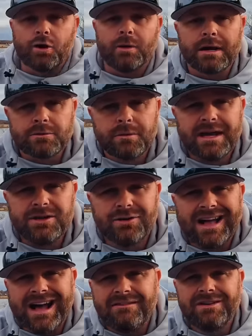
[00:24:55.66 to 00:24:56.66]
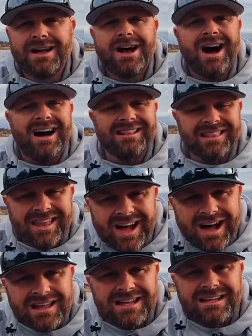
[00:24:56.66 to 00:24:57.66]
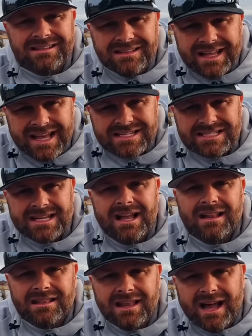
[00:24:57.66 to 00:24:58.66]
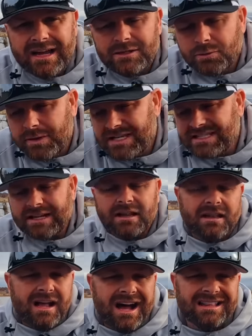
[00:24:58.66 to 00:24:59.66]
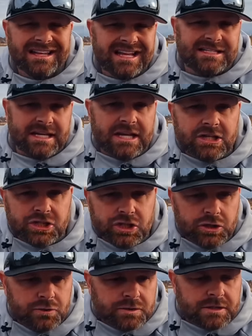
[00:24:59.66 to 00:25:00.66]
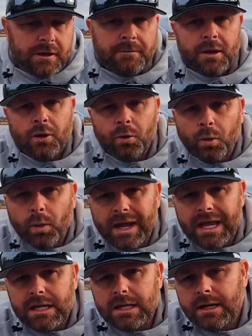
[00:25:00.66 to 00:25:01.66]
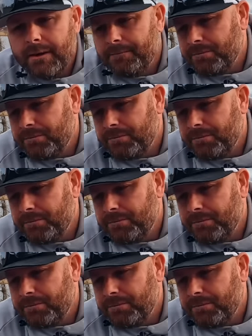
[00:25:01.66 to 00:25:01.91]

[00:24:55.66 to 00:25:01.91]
correct way. You'll have a lot less line twist and a lot less issues when